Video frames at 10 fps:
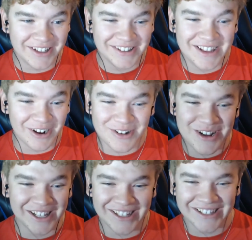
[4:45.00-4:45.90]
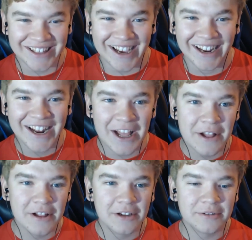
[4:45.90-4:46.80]
Don't click that.
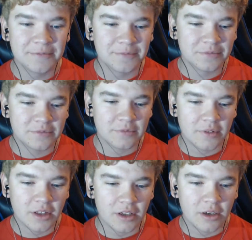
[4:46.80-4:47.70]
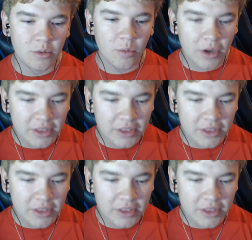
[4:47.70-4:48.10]
What the